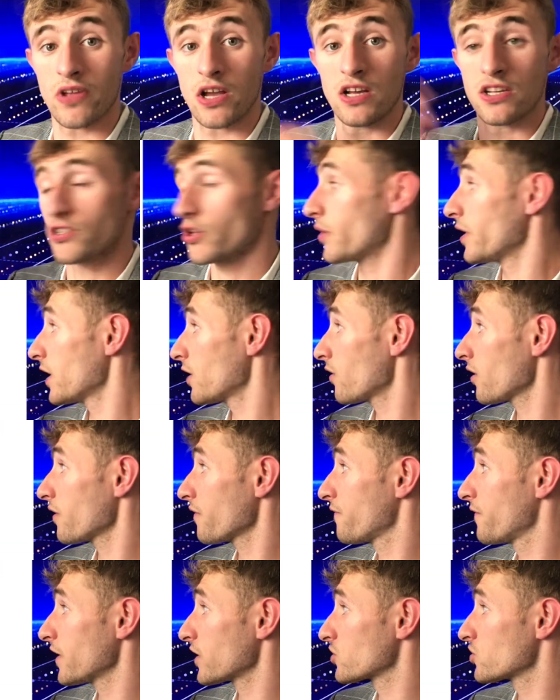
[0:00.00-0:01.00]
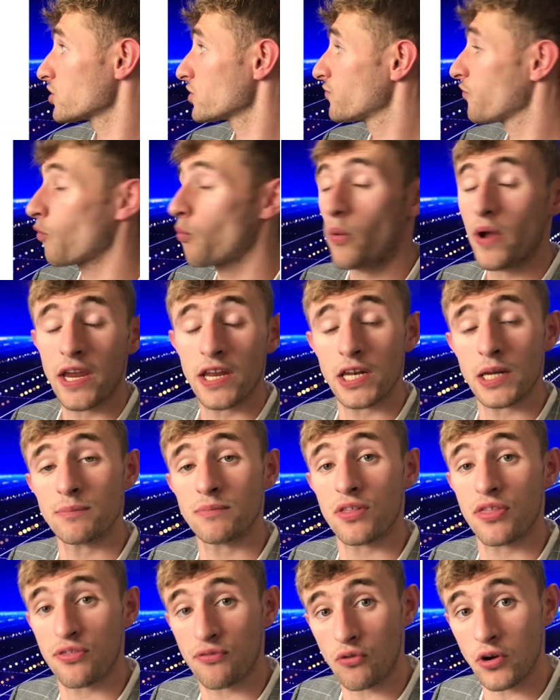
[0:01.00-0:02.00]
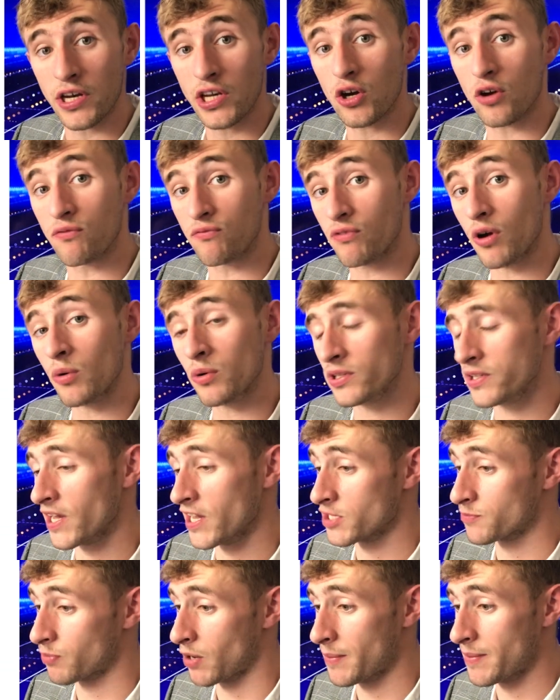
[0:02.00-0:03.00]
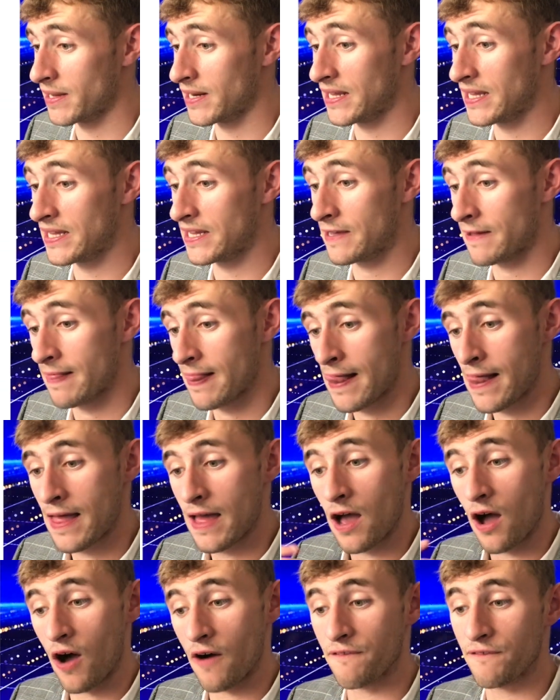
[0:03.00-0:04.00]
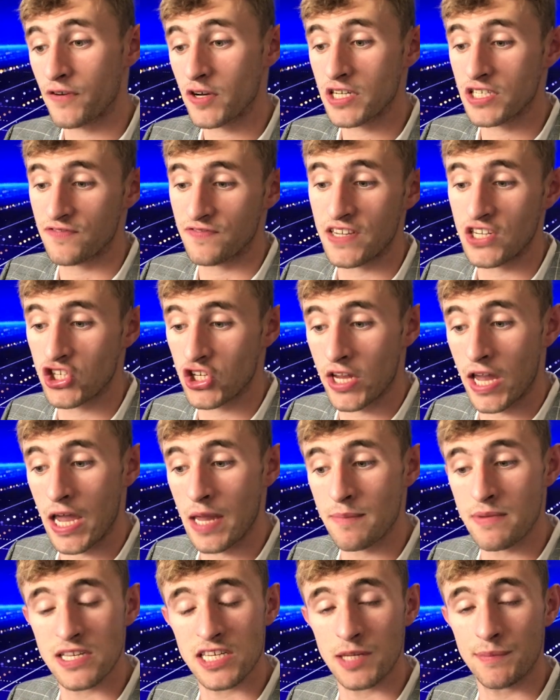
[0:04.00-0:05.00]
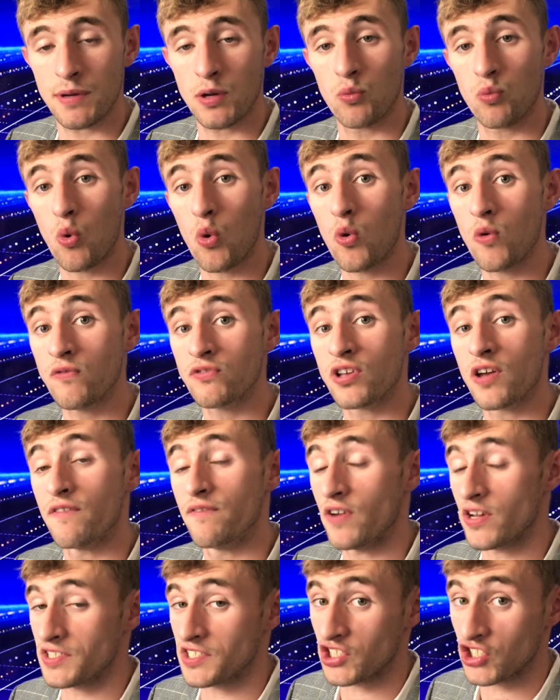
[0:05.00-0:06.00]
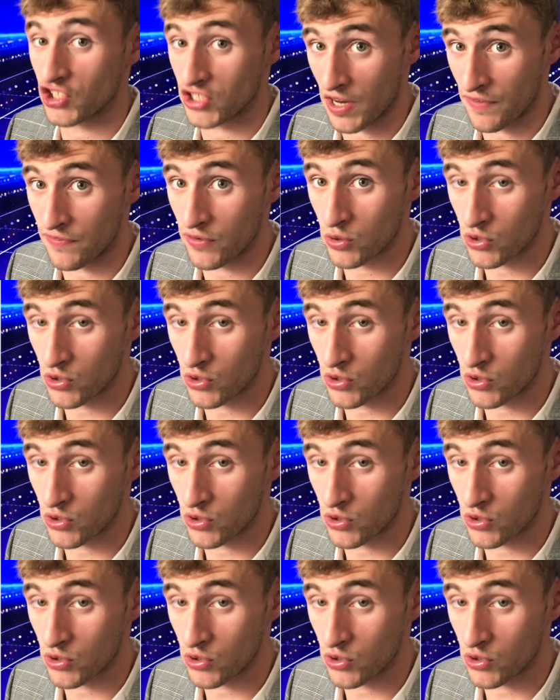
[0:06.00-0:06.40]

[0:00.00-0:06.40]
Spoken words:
So here are the fixtures for week number 3 of Roller Dice Premier League. Our first feature game is going to be Wolves versus Sheffield